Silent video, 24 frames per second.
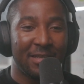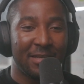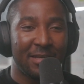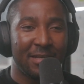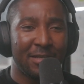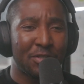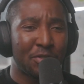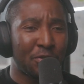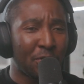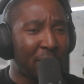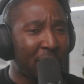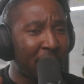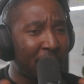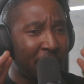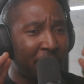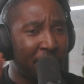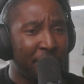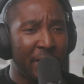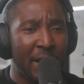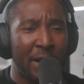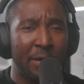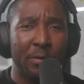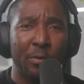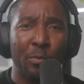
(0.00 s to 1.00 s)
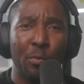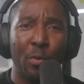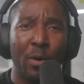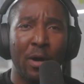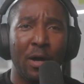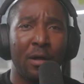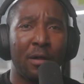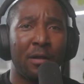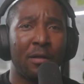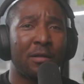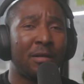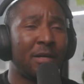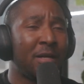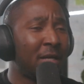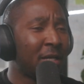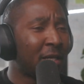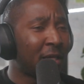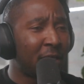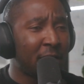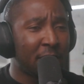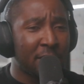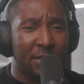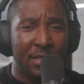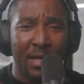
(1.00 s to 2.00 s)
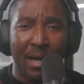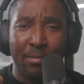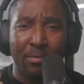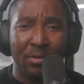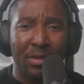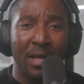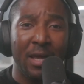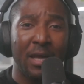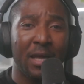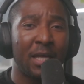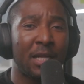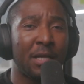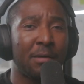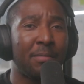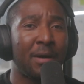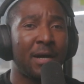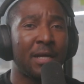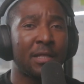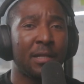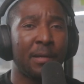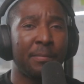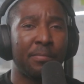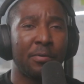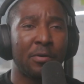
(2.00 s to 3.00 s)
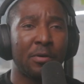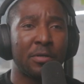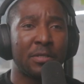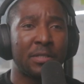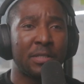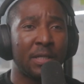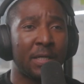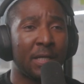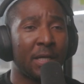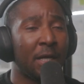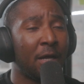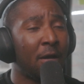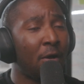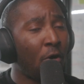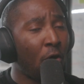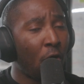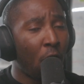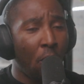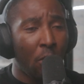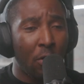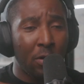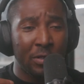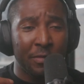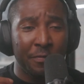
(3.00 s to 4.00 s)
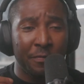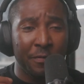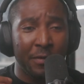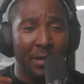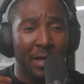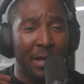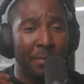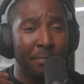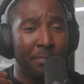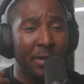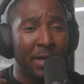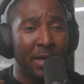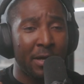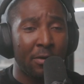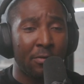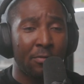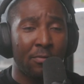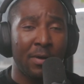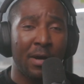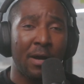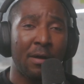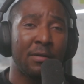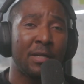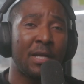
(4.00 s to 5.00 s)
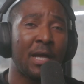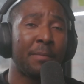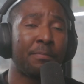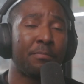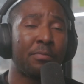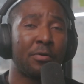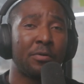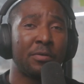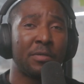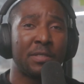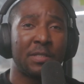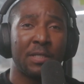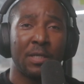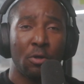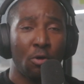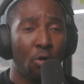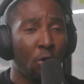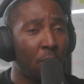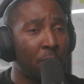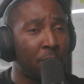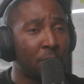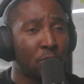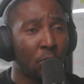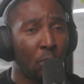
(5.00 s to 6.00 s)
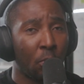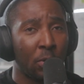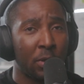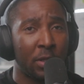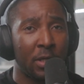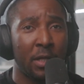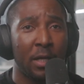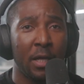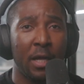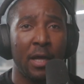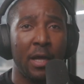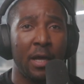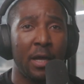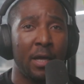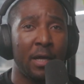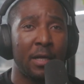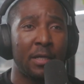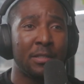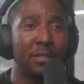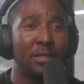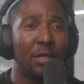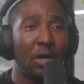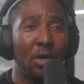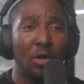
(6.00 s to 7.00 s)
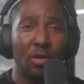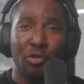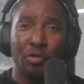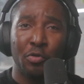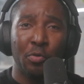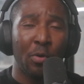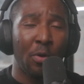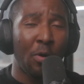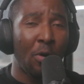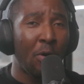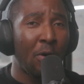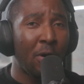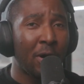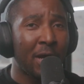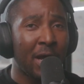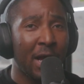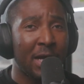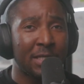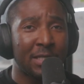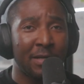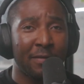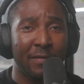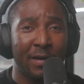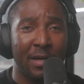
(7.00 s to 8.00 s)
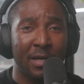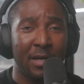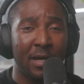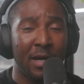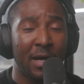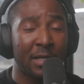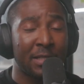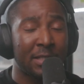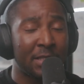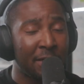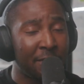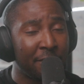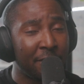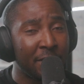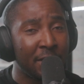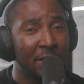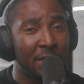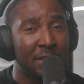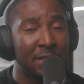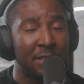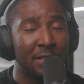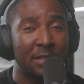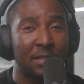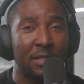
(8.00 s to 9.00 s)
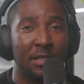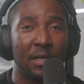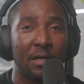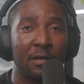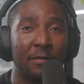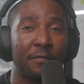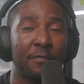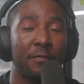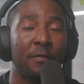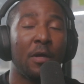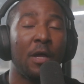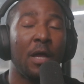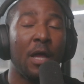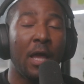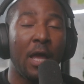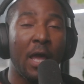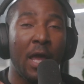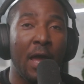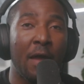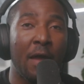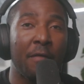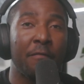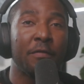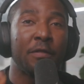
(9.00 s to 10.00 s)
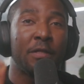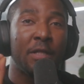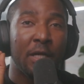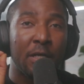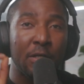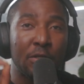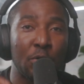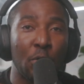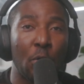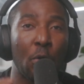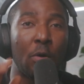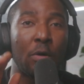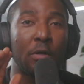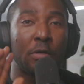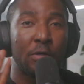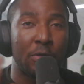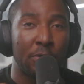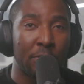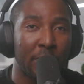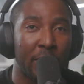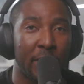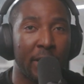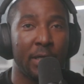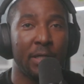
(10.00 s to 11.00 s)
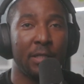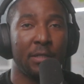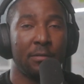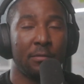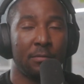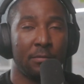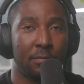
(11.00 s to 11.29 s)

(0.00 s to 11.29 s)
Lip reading: Started very well. Can't stop thinking about the person. Always feel like being around that person. Always holding hand, doing all kinds of activities and stuff. Everything's going great.